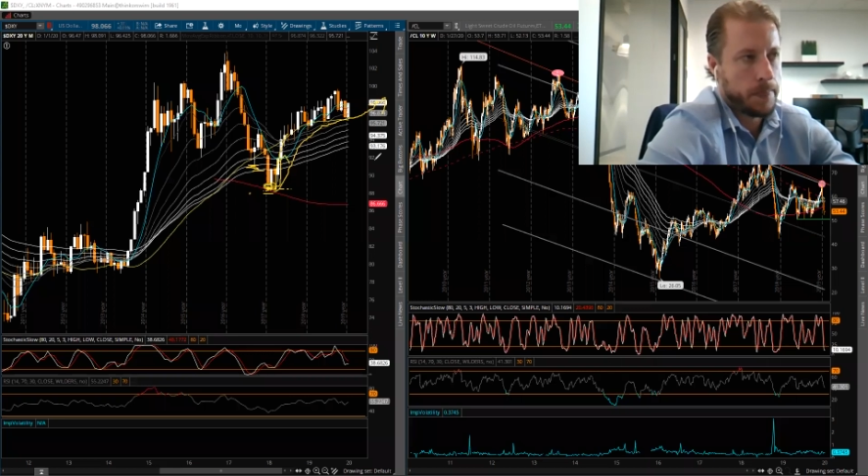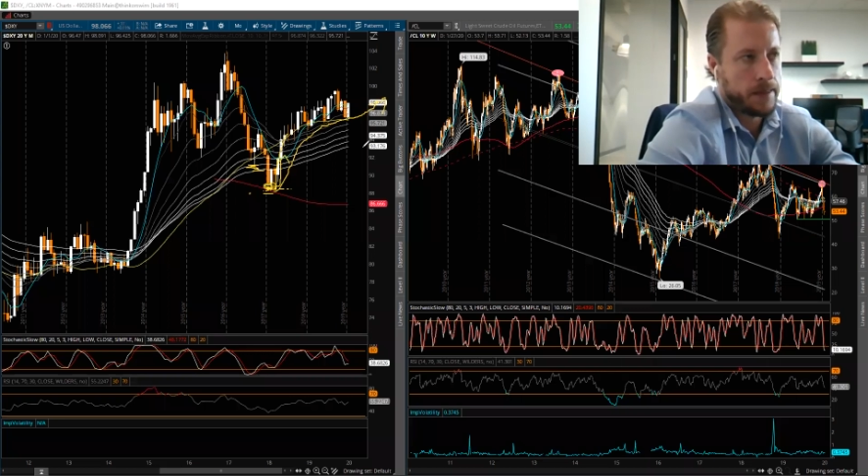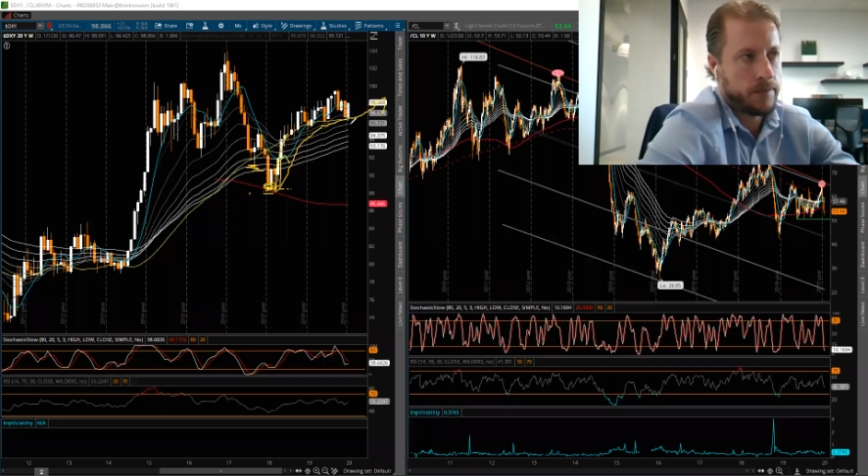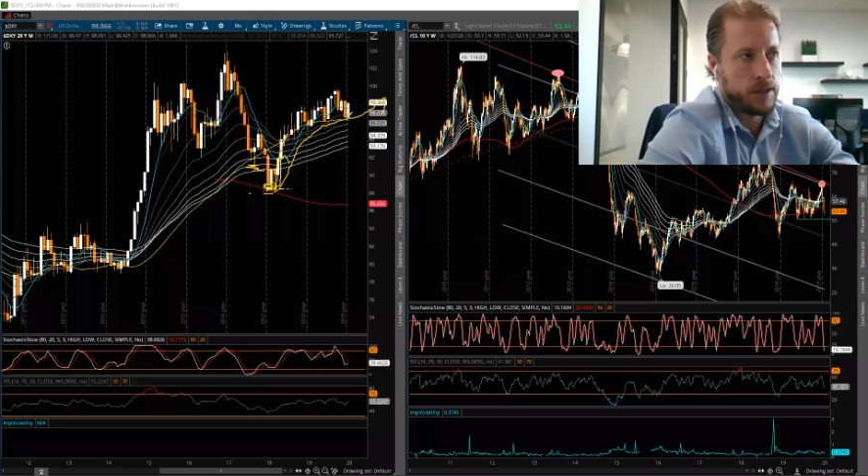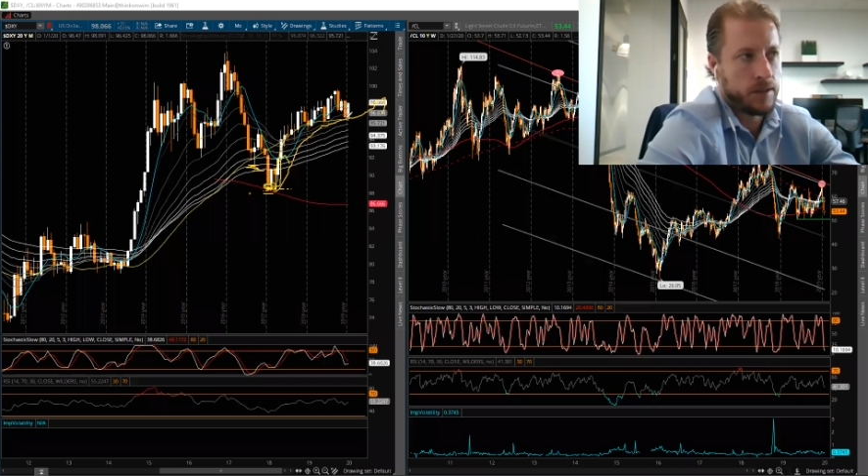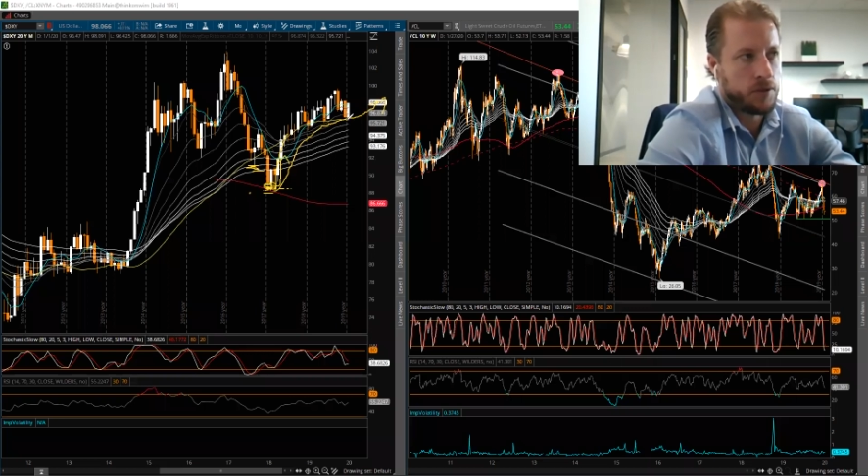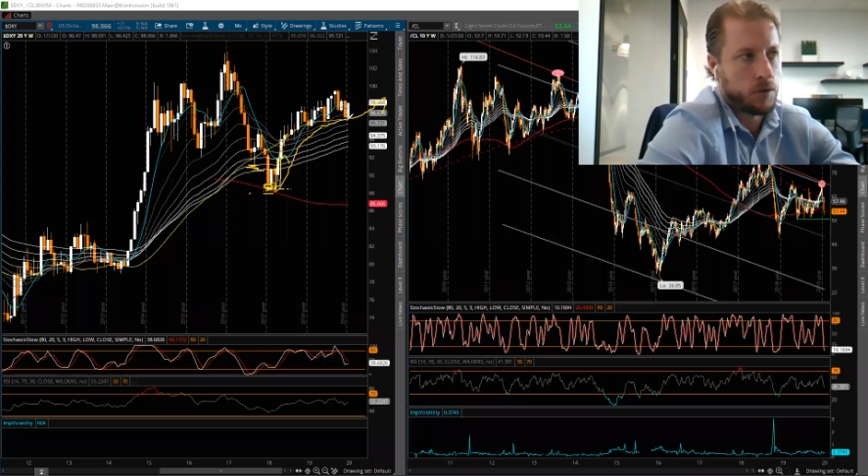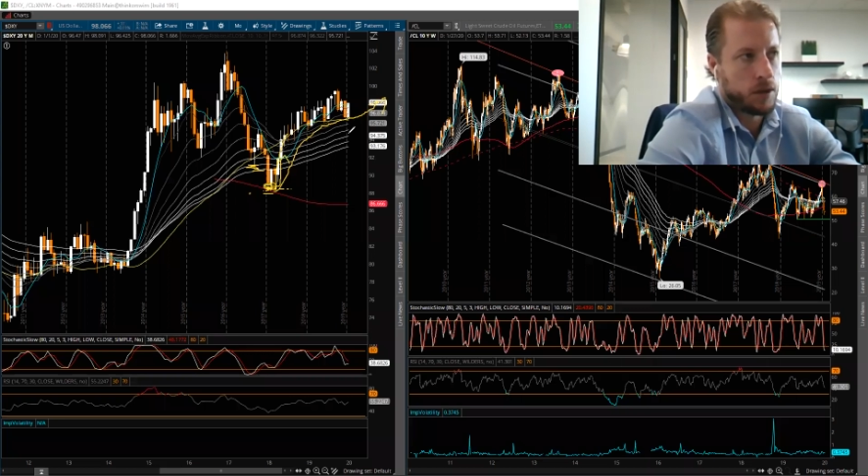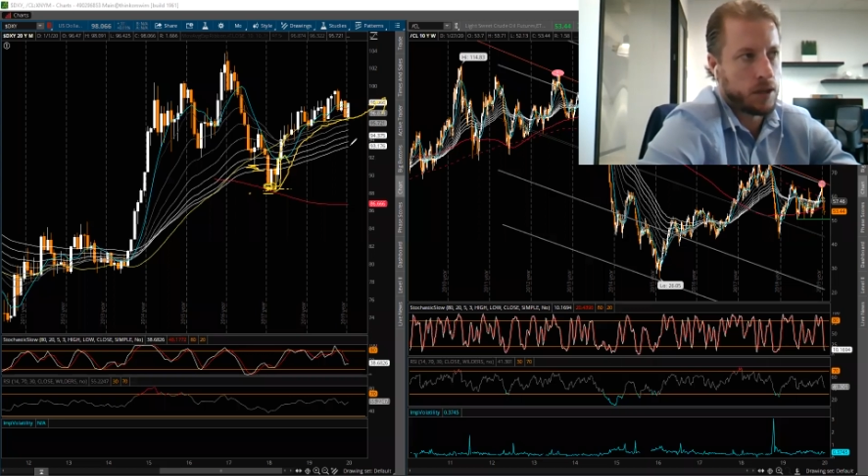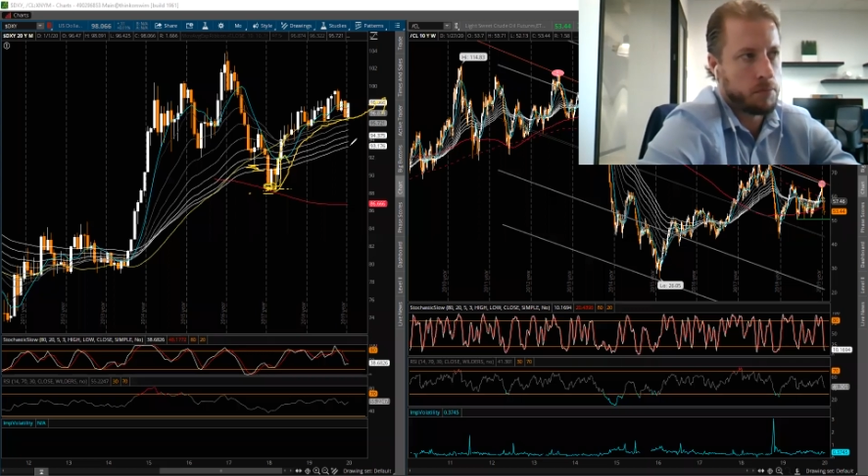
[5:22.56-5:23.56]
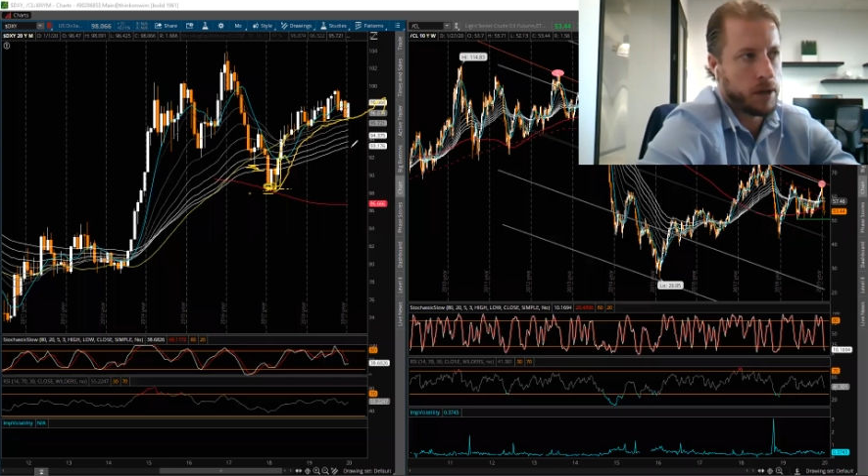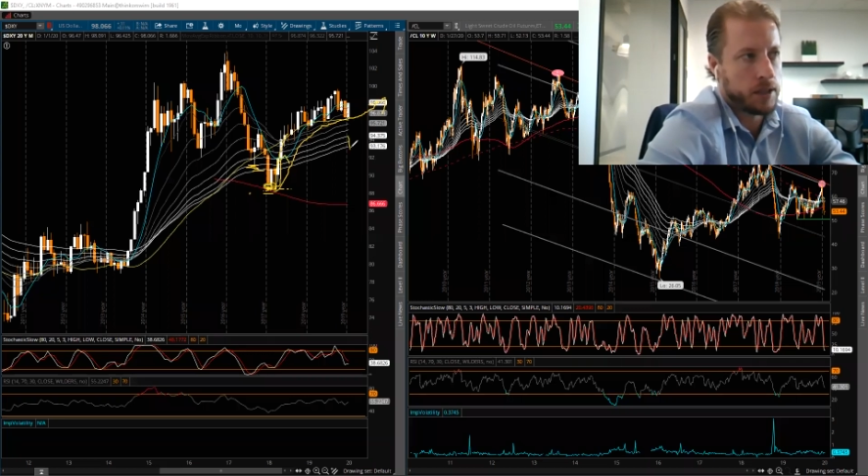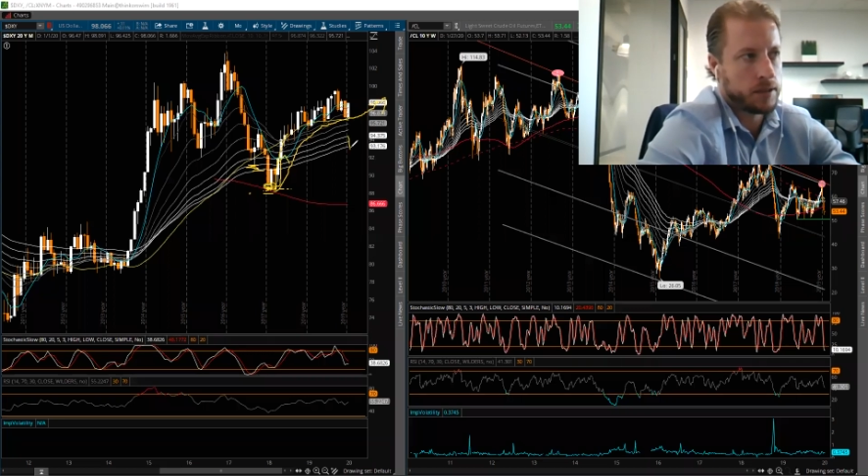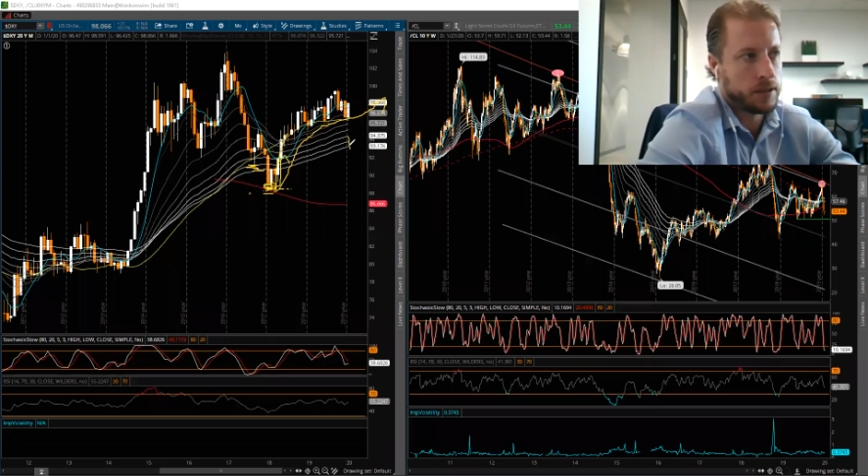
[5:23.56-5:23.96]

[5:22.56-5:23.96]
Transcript: Even if you were to come back